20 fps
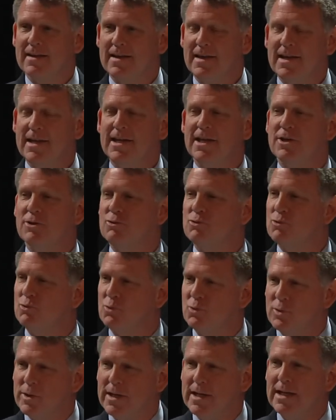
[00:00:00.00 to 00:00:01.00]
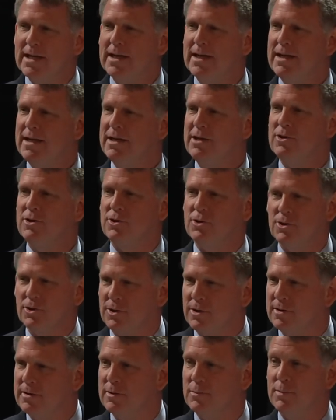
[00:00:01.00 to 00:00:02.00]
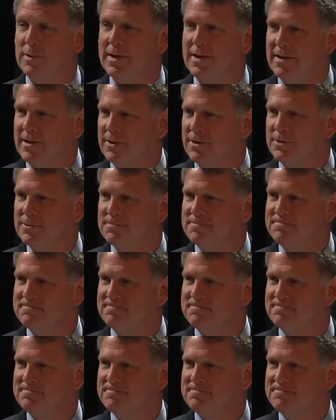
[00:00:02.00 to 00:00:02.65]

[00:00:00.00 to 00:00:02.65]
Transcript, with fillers: it is really good to be here.